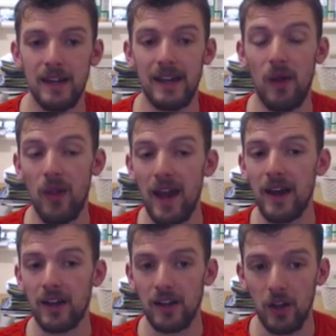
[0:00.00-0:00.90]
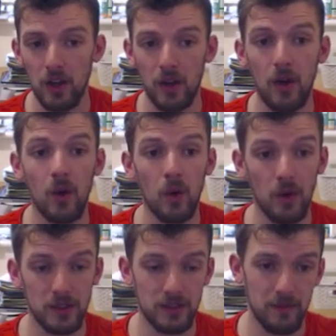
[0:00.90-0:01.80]
Now they are going to look
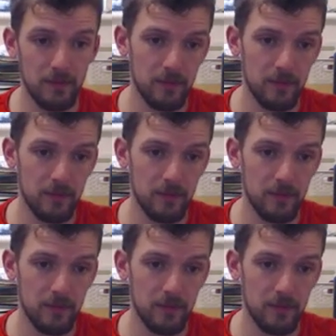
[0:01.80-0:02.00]
awesome,